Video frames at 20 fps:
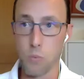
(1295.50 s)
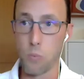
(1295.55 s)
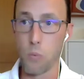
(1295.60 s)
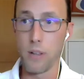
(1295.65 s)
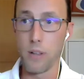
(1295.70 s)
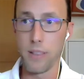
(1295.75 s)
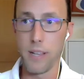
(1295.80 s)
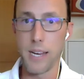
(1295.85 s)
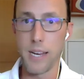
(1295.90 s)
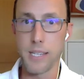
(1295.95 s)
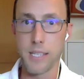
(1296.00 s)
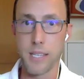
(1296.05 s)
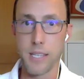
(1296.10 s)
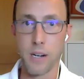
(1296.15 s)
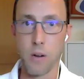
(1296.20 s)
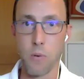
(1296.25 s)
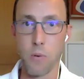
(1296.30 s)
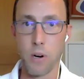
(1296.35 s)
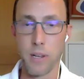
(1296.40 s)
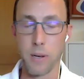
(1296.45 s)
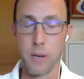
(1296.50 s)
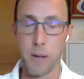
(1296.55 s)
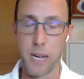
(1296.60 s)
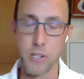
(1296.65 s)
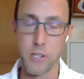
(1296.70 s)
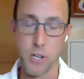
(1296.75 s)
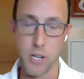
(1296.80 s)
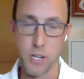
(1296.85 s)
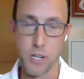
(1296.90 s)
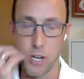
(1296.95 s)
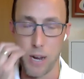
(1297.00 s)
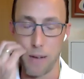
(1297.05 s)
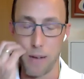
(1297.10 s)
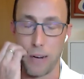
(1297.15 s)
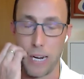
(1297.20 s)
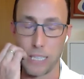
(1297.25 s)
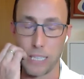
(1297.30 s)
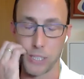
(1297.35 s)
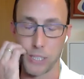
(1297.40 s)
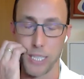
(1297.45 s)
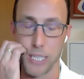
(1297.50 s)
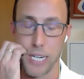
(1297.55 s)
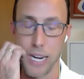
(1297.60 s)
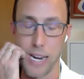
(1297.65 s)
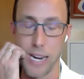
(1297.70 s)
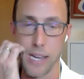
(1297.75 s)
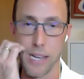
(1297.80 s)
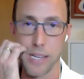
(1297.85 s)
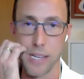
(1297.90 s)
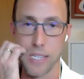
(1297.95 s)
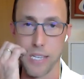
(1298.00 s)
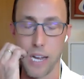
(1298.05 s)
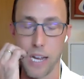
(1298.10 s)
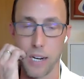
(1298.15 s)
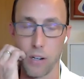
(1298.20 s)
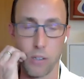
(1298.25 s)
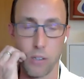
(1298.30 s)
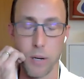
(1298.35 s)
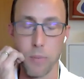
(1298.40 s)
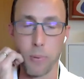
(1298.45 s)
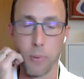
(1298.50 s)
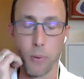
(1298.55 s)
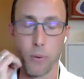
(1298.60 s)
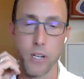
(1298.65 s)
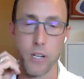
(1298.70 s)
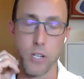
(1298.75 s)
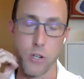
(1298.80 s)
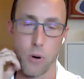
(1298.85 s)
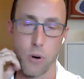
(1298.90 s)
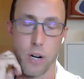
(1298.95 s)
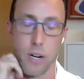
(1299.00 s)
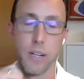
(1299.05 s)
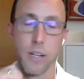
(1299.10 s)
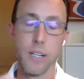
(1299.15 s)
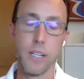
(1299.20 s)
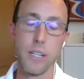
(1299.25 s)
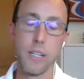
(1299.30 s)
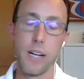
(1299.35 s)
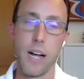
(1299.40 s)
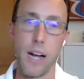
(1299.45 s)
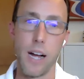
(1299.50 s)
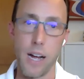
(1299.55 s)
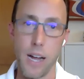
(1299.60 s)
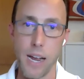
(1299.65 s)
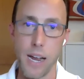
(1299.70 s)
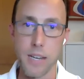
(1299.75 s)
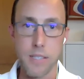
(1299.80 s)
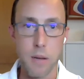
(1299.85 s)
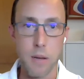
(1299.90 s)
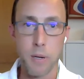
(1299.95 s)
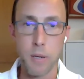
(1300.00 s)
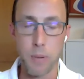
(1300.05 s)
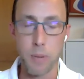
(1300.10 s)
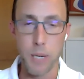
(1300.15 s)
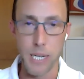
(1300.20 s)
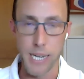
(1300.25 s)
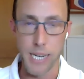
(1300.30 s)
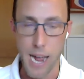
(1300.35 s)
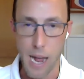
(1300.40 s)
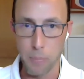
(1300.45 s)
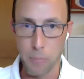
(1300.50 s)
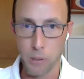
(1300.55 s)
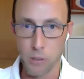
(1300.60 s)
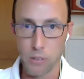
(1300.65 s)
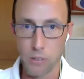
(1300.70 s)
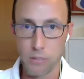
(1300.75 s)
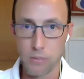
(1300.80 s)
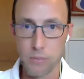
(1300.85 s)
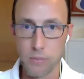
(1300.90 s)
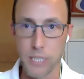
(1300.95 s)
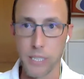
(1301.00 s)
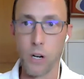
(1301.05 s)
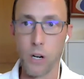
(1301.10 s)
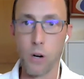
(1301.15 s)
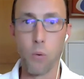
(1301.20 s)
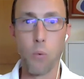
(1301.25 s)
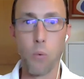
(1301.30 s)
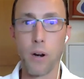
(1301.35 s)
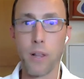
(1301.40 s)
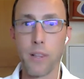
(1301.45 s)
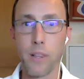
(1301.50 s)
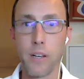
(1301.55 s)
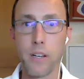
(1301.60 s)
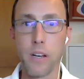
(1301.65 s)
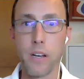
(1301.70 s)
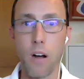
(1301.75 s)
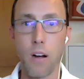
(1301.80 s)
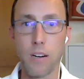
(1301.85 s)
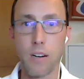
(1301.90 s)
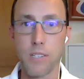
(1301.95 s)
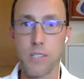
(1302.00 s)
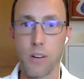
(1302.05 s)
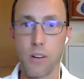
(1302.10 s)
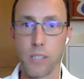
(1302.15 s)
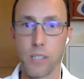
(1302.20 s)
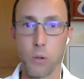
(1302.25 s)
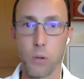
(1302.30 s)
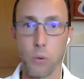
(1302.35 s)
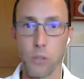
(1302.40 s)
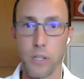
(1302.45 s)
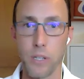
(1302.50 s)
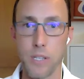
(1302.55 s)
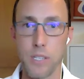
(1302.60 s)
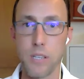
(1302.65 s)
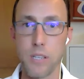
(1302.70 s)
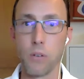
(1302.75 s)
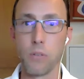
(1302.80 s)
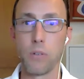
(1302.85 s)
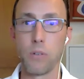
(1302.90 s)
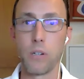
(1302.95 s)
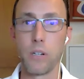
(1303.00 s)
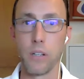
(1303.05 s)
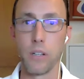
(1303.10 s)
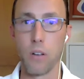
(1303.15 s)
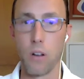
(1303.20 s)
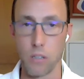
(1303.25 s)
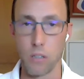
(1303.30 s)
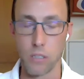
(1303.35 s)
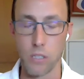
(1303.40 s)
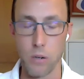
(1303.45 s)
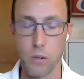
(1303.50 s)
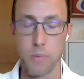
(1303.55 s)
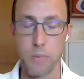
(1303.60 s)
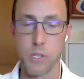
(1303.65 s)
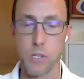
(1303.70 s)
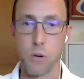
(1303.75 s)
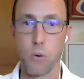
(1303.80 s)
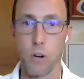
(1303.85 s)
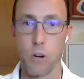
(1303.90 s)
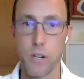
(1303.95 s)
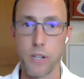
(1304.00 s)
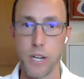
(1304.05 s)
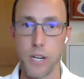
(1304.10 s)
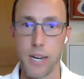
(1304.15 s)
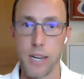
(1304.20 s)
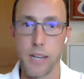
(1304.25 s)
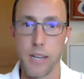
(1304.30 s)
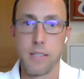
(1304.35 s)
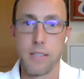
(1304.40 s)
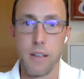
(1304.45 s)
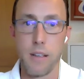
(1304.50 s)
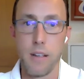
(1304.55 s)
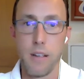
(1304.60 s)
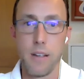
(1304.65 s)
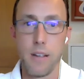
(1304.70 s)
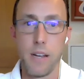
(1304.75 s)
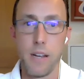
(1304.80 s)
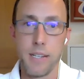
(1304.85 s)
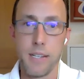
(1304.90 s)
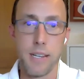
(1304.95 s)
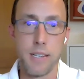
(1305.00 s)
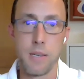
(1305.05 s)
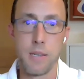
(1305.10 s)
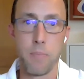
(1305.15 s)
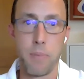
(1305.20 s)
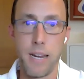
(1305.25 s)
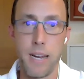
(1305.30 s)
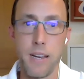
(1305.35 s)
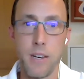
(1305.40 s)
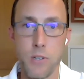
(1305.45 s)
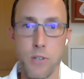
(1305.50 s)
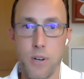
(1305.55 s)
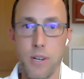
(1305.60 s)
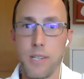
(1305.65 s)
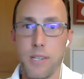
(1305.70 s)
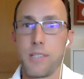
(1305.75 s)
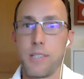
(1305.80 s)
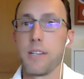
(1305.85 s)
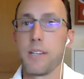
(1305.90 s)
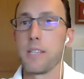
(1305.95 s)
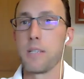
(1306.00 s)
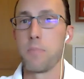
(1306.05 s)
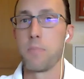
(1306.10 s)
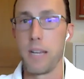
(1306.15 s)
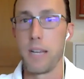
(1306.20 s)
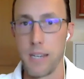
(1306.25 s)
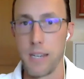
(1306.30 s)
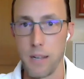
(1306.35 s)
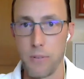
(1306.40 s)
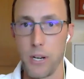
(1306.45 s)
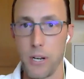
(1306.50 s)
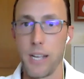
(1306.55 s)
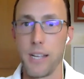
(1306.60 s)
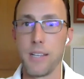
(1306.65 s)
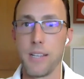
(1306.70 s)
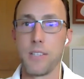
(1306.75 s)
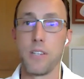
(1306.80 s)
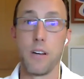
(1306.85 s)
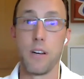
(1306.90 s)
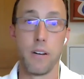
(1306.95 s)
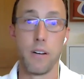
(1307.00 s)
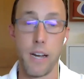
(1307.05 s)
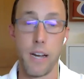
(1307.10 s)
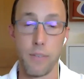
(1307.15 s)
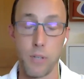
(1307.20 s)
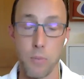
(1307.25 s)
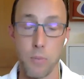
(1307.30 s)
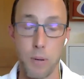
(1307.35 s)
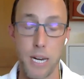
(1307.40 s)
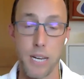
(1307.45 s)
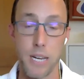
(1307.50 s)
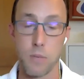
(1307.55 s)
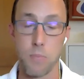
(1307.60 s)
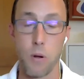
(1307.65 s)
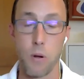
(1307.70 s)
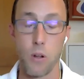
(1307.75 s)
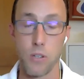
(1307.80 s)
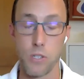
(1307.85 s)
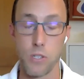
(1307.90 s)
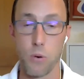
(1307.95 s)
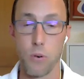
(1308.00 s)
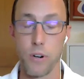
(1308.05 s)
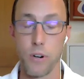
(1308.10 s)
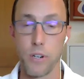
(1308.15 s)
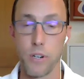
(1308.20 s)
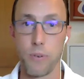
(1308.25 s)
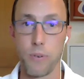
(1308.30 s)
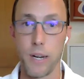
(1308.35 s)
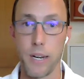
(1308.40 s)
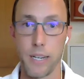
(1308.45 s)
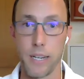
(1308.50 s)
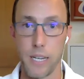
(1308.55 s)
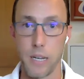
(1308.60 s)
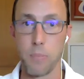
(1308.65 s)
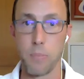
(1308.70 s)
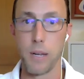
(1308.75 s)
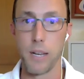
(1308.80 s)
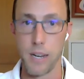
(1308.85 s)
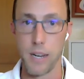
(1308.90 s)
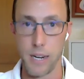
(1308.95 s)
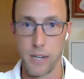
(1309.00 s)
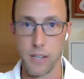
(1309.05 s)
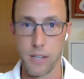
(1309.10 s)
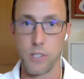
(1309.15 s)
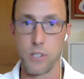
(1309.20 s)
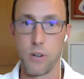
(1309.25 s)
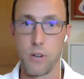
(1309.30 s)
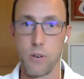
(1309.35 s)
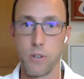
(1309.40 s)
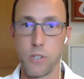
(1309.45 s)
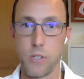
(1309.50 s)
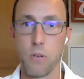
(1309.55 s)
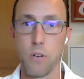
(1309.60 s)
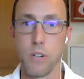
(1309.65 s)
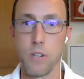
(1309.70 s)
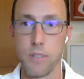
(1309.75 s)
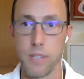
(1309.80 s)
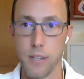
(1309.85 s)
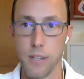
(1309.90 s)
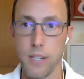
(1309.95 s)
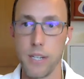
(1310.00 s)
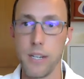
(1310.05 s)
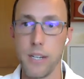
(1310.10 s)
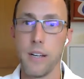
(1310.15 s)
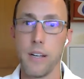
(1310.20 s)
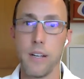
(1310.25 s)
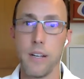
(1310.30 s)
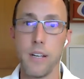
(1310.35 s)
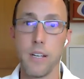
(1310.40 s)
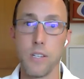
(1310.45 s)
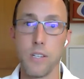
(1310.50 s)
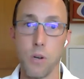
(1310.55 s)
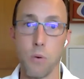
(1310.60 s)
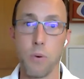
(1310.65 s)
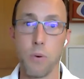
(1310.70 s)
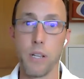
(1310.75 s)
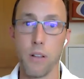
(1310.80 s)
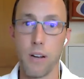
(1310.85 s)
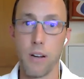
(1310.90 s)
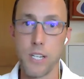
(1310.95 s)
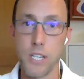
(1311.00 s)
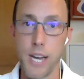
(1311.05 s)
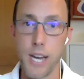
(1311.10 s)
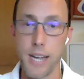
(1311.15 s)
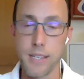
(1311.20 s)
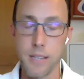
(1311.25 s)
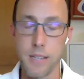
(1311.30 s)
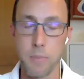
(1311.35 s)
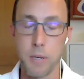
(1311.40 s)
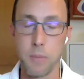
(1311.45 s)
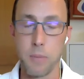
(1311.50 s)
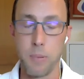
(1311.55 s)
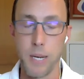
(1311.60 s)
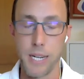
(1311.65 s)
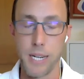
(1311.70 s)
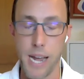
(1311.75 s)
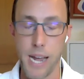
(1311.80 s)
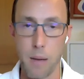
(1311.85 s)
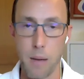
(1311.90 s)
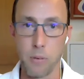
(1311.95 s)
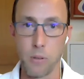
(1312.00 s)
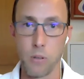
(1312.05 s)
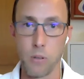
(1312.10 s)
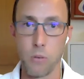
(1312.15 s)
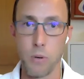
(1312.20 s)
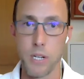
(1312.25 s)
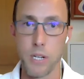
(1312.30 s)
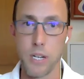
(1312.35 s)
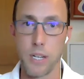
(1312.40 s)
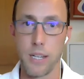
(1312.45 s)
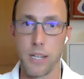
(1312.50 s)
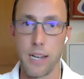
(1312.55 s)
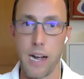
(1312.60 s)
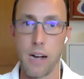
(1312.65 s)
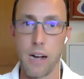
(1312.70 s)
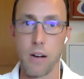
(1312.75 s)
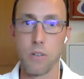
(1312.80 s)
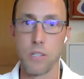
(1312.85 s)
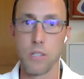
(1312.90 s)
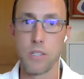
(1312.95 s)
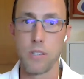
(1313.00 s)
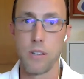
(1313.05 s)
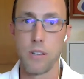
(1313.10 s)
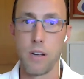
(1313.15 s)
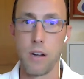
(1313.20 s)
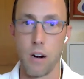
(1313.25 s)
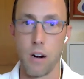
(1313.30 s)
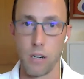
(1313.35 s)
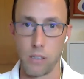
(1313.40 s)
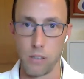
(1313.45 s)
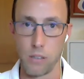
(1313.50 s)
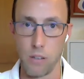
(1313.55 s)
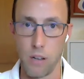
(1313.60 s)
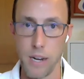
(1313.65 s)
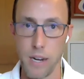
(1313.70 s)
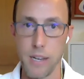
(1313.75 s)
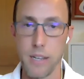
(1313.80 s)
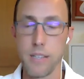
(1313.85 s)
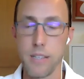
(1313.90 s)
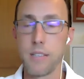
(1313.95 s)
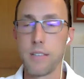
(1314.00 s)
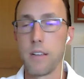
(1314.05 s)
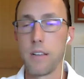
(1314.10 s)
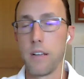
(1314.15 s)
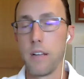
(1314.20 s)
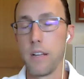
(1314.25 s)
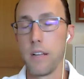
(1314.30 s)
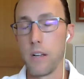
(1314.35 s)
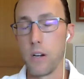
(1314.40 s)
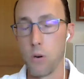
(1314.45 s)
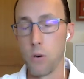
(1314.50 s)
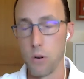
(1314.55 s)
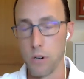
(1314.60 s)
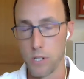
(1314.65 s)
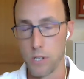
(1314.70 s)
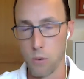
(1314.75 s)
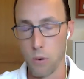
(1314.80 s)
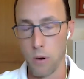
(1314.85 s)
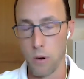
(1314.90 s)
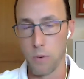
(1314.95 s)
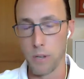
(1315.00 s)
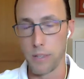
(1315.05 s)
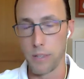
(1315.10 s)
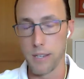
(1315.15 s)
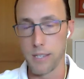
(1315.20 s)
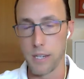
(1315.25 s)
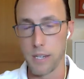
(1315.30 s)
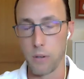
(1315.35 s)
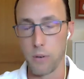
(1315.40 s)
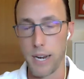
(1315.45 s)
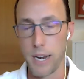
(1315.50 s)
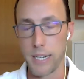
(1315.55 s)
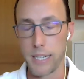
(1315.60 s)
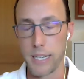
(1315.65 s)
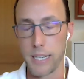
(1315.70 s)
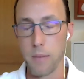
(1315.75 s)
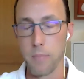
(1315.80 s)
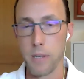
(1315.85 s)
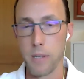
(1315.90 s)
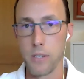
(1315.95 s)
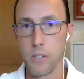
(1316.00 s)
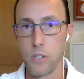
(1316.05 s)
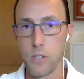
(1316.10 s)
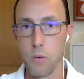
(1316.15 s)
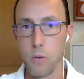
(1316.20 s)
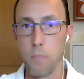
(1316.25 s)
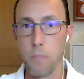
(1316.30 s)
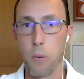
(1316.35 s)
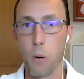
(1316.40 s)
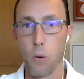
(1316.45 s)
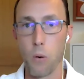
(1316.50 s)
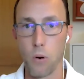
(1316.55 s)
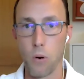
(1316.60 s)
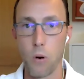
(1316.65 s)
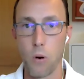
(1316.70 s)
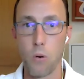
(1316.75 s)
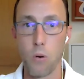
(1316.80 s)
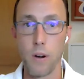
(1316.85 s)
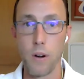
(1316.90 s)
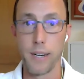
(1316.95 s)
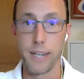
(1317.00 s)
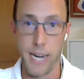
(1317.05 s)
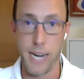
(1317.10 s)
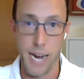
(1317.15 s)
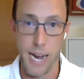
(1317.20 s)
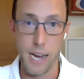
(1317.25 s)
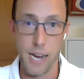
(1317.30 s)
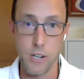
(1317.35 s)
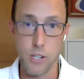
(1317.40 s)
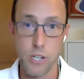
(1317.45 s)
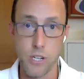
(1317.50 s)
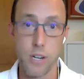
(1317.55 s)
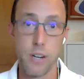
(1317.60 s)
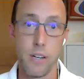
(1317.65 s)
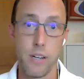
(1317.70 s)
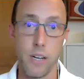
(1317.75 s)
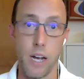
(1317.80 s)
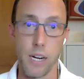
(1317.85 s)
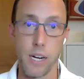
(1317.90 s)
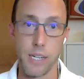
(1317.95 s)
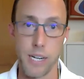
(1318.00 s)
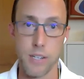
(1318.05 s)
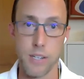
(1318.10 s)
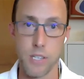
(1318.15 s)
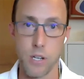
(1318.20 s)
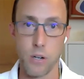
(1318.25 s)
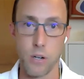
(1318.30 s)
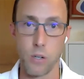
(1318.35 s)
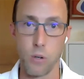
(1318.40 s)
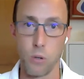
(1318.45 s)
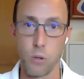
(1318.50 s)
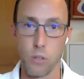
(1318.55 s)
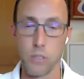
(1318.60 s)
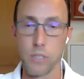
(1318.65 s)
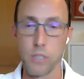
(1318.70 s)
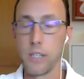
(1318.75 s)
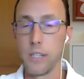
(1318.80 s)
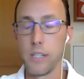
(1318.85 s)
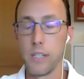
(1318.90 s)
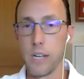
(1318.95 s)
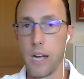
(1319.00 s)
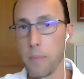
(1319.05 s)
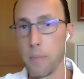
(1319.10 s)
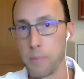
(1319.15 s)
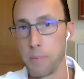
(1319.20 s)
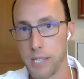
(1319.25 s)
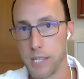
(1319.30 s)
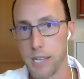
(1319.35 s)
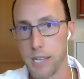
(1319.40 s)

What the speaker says: one last thing I wanted to mention, Jeff, actually, is, and I'll keep it really short. SWP Capital, one of the knocks on gold and silver and long-term storage is it doesn't pay interest, it doesn't pay you dividends. You have to pay a small storage fee to keep it in a secure storage facility. So we launched SWP Capital, which allows our clients who are storing with us in Grand Cayman to borrow cash against their gold. Up to